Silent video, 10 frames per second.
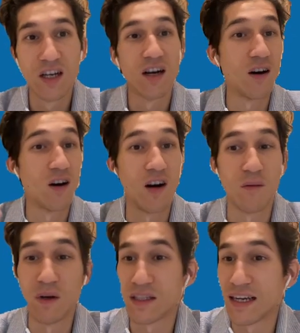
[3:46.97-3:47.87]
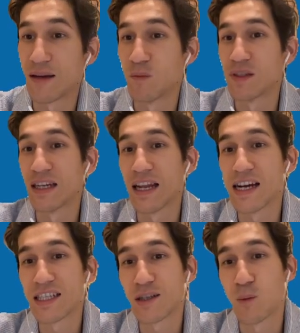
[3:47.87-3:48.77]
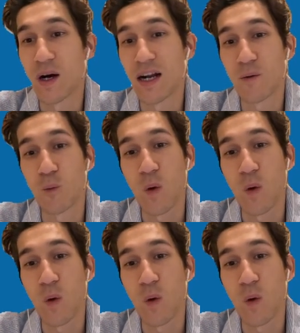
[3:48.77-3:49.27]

Oh, but I'm the last one.